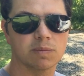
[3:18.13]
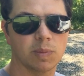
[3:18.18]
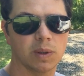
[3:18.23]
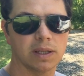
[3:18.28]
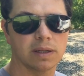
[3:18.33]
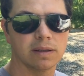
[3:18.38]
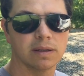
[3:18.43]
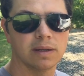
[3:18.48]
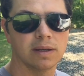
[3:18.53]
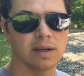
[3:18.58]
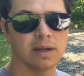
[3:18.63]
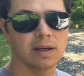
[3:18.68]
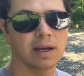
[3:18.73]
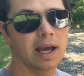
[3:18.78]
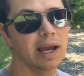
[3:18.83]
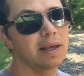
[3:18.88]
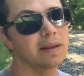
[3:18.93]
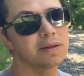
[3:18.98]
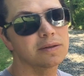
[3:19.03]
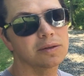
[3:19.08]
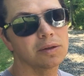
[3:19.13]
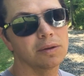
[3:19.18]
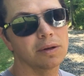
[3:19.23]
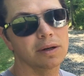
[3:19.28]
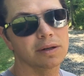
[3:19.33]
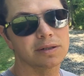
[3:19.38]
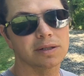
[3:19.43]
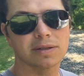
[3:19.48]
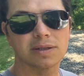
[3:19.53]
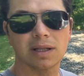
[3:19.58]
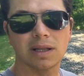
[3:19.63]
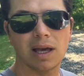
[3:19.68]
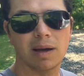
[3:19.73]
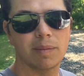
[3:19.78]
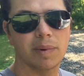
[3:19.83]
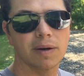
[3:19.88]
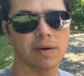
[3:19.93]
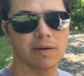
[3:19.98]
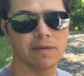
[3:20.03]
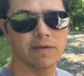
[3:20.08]
But And the Solark's just a lot
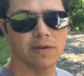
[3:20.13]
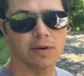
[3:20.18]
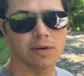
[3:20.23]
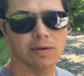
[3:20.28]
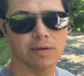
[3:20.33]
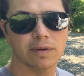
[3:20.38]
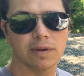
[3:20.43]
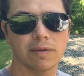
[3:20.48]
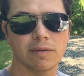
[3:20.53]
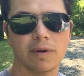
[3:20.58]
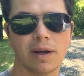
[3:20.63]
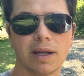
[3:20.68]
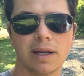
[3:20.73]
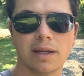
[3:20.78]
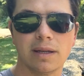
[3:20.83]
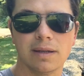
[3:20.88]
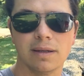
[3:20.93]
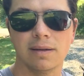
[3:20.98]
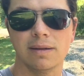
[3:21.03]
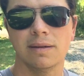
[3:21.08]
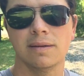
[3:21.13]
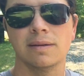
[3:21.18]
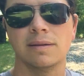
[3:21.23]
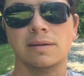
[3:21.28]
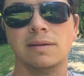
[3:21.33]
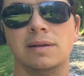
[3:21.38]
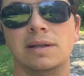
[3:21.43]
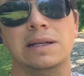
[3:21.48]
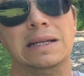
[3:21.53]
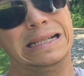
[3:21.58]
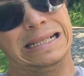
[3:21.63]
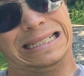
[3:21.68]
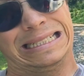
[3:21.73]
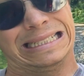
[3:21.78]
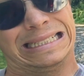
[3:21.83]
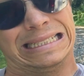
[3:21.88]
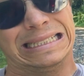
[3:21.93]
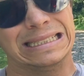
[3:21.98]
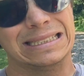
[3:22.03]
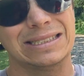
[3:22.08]
better inverter than the Radian.
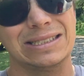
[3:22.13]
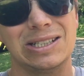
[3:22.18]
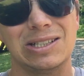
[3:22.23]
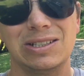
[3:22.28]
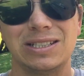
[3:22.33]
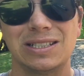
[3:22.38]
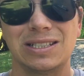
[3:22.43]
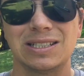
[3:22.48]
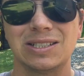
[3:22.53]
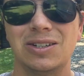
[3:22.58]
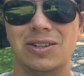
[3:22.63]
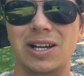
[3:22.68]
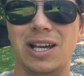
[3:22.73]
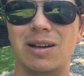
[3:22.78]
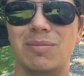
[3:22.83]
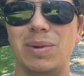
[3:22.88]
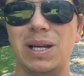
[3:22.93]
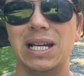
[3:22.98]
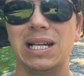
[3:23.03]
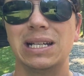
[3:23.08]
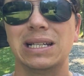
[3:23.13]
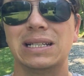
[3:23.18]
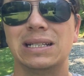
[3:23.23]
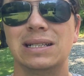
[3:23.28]
Sorry, sorry out back.